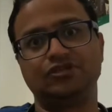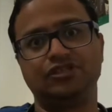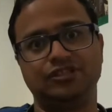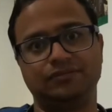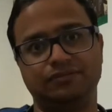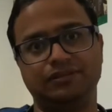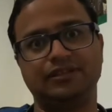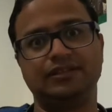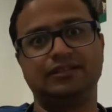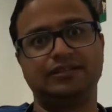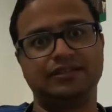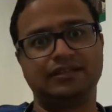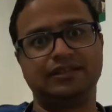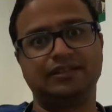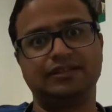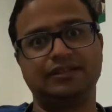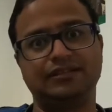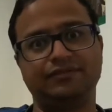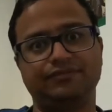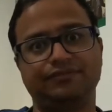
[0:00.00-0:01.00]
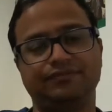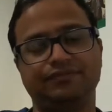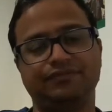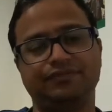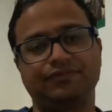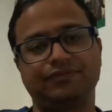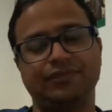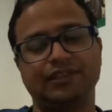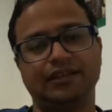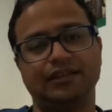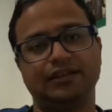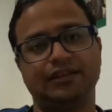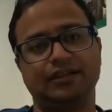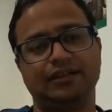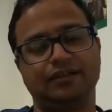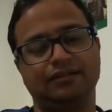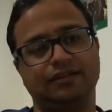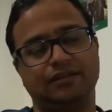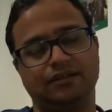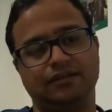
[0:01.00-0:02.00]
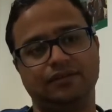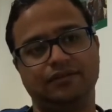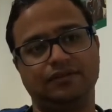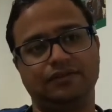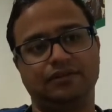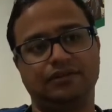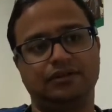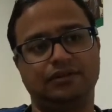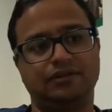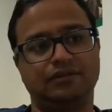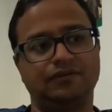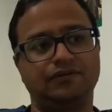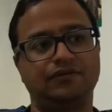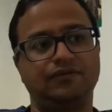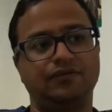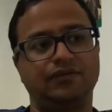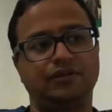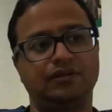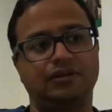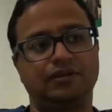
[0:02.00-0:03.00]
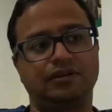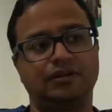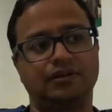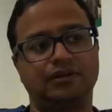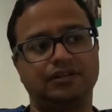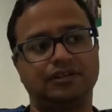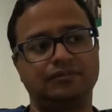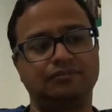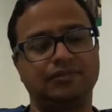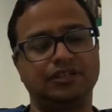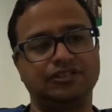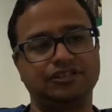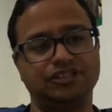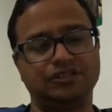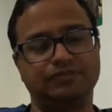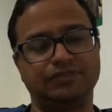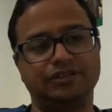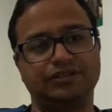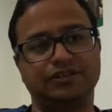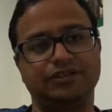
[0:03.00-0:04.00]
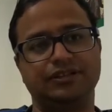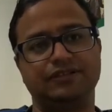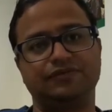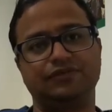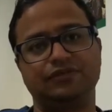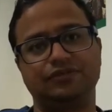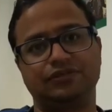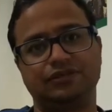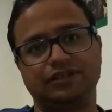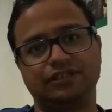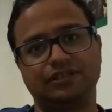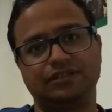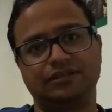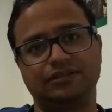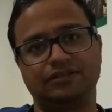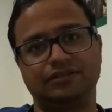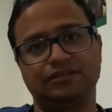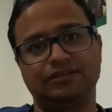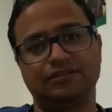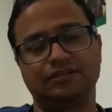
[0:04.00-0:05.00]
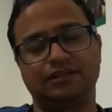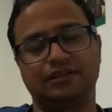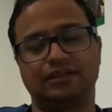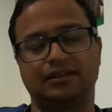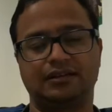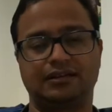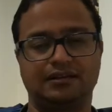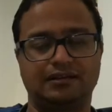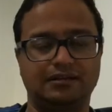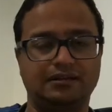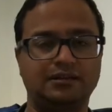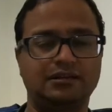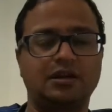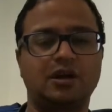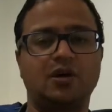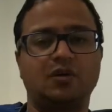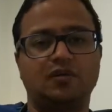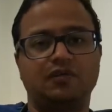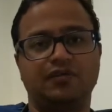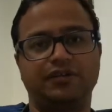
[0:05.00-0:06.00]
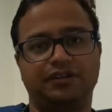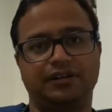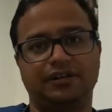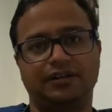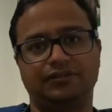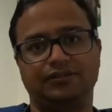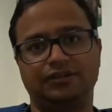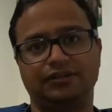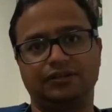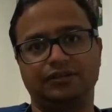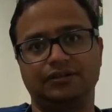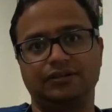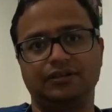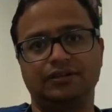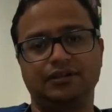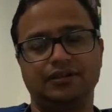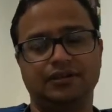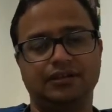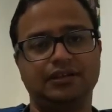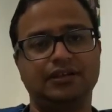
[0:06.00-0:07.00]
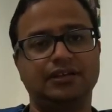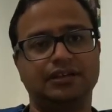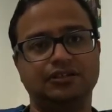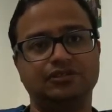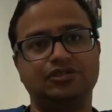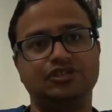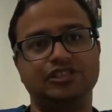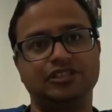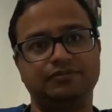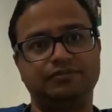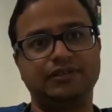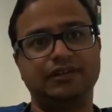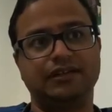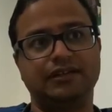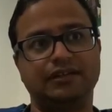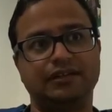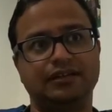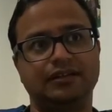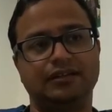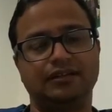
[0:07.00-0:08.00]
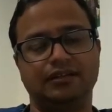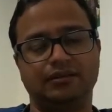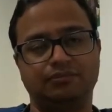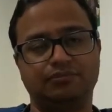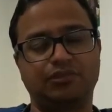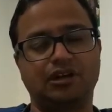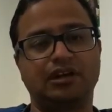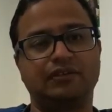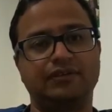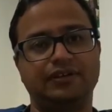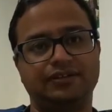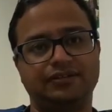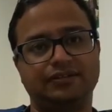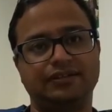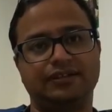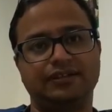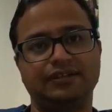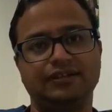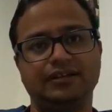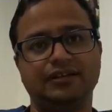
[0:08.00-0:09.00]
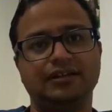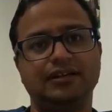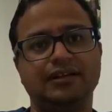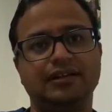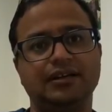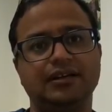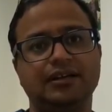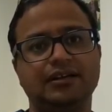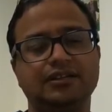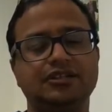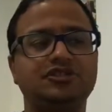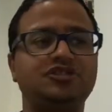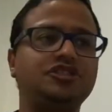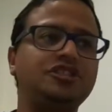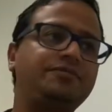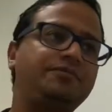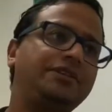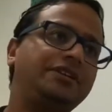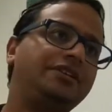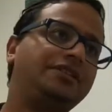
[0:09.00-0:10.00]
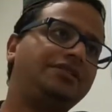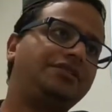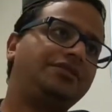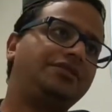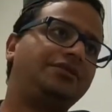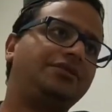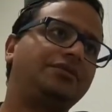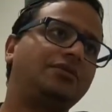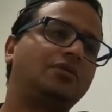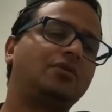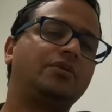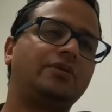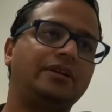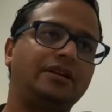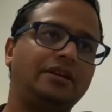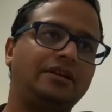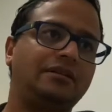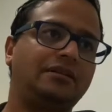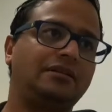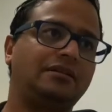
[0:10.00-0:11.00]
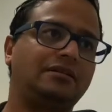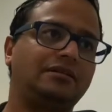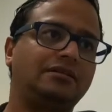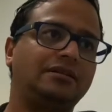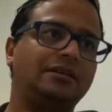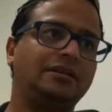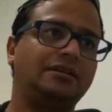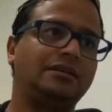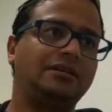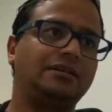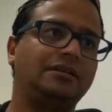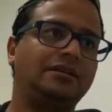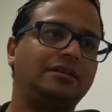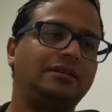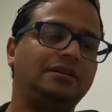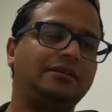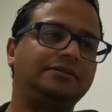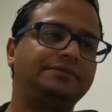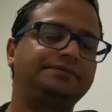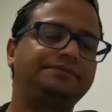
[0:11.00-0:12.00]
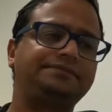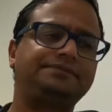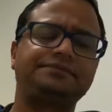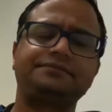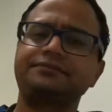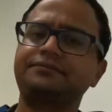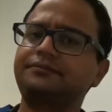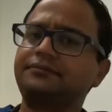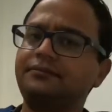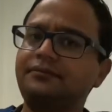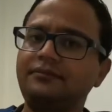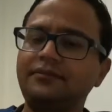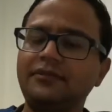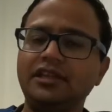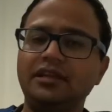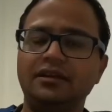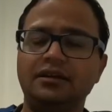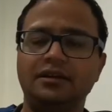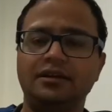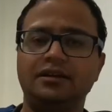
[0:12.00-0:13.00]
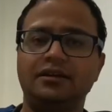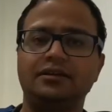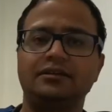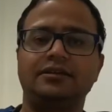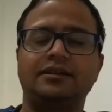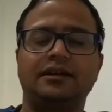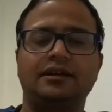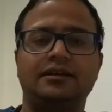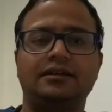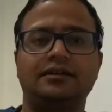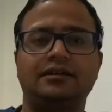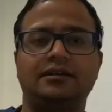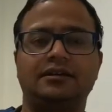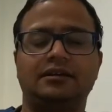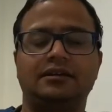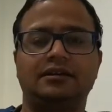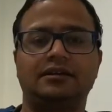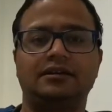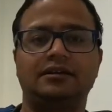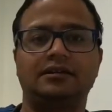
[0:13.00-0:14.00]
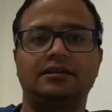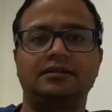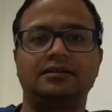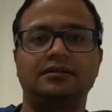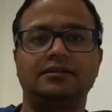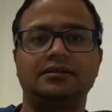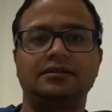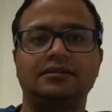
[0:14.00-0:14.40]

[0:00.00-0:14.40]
GP training. Then I did my GP training for 3 years, and now working as a GP in a private setting. GPs over here, they don't